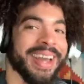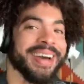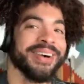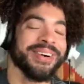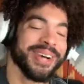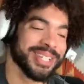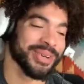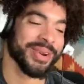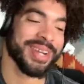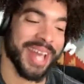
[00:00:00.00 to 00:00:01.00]
Ooh, a
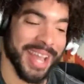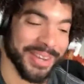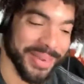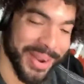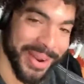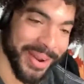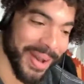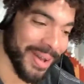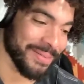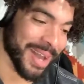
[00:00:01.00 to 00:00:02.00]
tornado, girl.
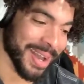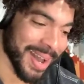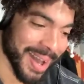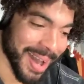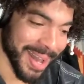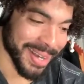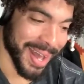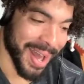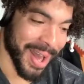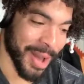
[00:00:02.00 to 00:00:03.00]
Oh my god.
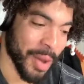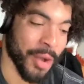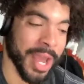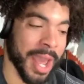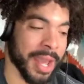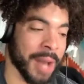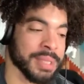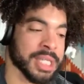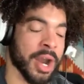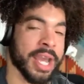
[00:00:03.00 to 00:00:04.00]
Okay, I'm
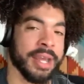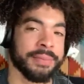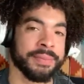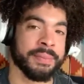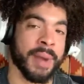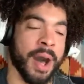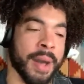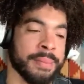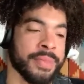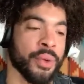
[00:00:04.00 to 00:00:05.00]
sorry.
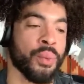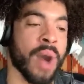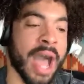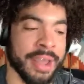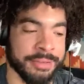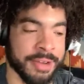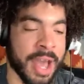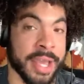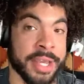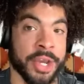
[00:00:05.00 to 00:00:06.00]
The
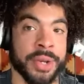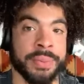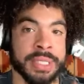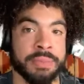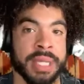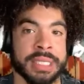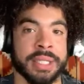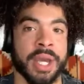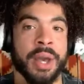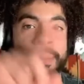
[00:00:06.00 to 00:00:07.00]
Wi-Fi here was messing
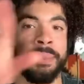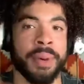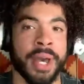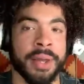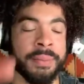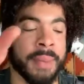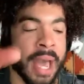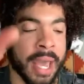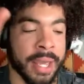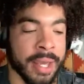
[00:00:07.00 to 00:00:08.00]
up, but
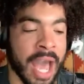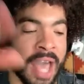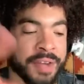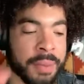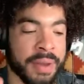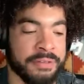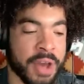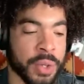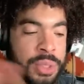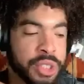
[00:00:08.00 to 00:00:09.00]
my I have it on my
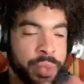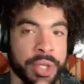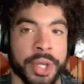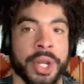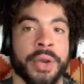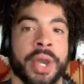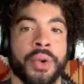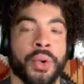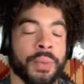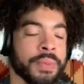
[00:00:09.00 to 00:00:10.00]
phone, so we good. Okay,
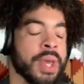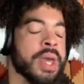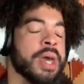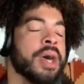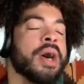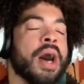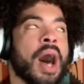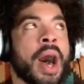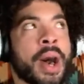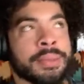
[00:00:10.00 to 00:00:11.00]
cool.
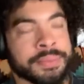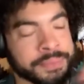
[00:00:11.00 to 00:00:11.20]
Um,